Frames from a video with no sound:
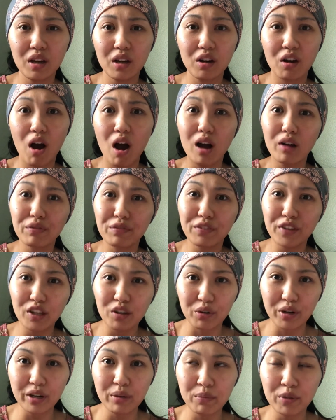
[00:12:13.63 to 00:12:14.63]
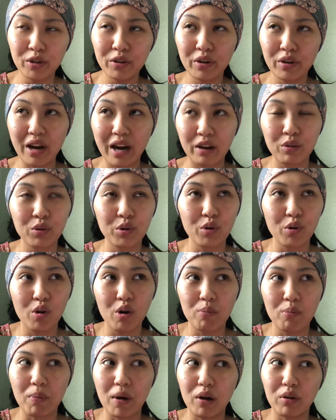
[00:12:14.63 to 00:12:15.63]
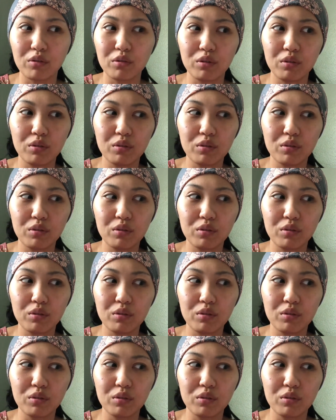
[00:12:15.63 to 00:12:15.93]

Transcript: coffee creamer. I don't know about